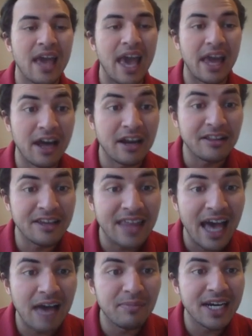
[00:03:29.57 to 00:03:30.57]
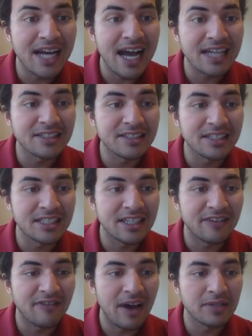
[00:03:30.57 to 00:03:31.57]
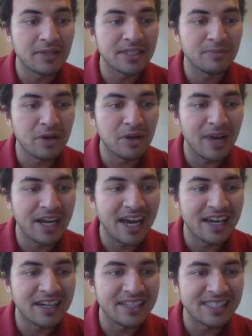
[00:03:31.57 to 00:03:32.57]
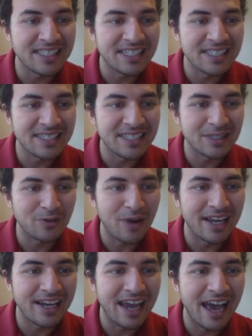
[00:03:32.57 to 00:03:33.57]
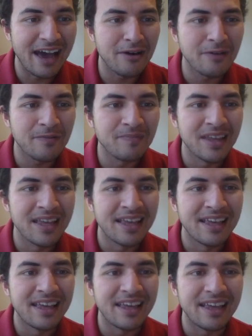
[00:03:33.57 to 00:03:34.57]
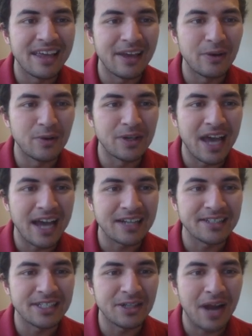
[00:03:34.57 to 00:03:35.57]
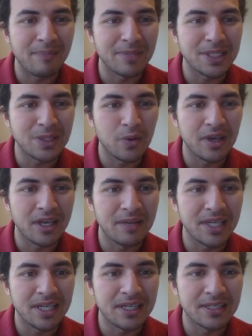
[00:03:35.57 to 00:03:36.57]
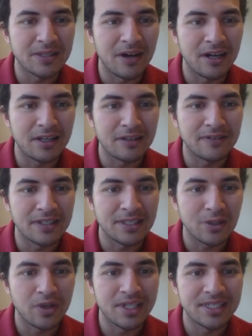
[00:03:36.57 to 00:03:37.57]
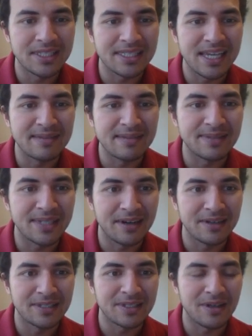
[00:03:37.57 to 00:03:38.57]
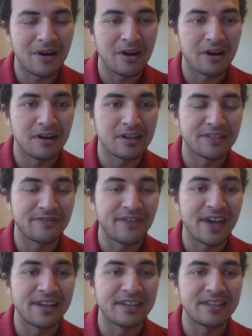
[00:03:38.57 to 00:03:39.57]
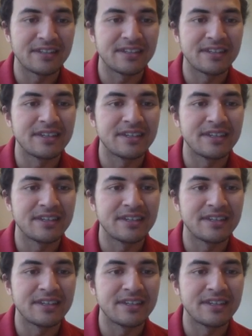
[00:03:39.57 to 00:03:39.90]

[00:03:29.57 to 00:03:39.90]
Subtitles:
And not only that, but it actually, if I was to put my knight on c6 right now, it would actually trap his queen because all of his queen's escape squares are defended.